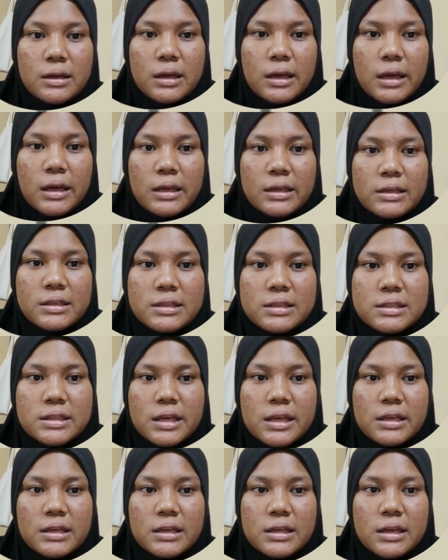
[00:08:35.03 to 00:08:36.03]
and
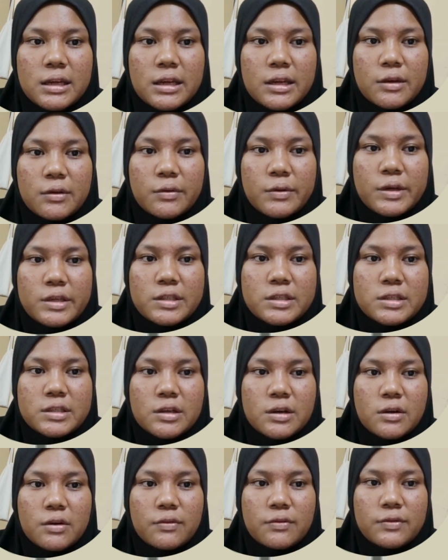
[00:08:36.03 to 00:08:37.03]
set the language
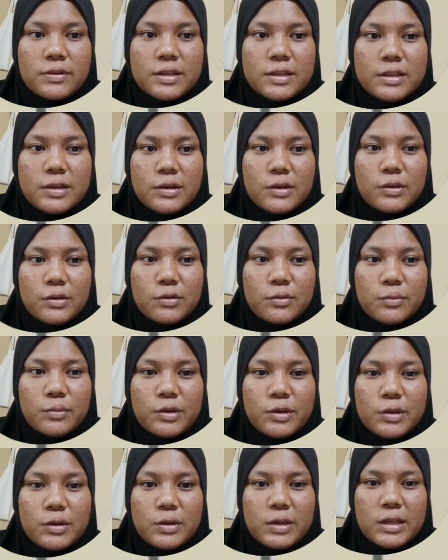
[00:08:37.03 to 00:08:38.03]
of the
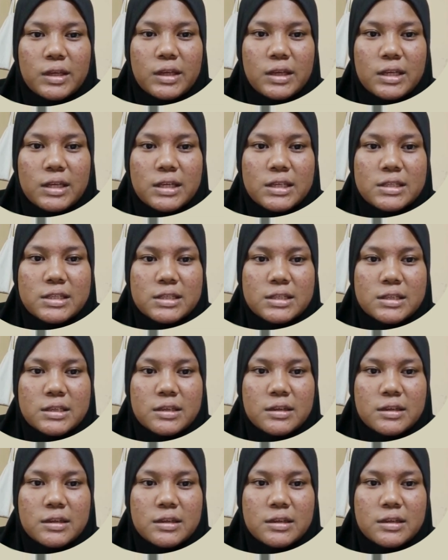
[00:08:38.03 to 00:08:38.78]
document to English.